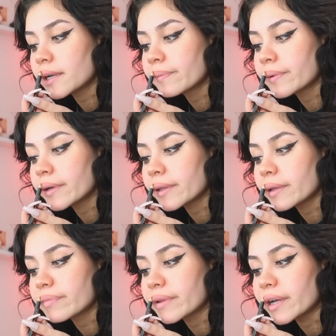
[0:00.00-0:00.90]
I put
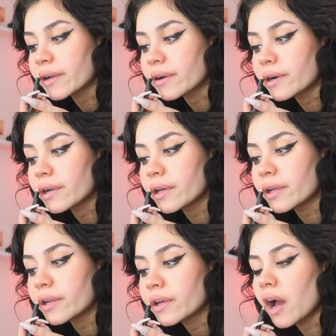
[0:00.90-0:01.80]
lip liner on
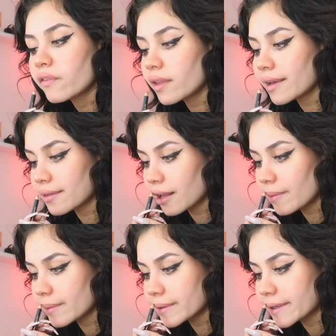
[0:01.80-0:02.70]
and I feel like a lot
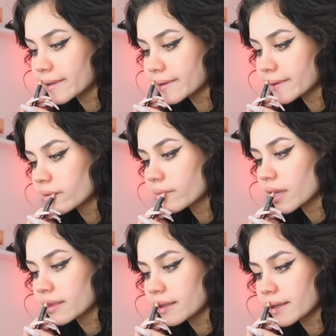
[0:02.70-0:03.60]
of people don't.
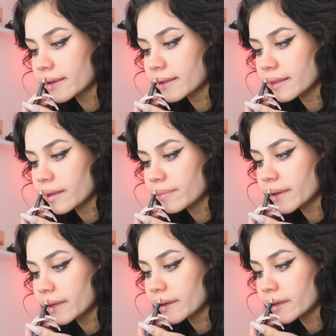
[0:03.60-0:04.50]
But I think lip
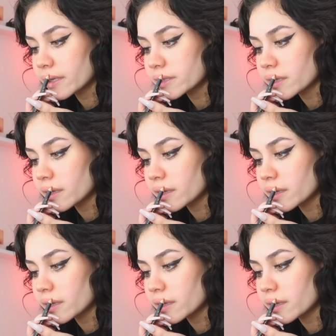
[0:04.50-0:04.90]
liner is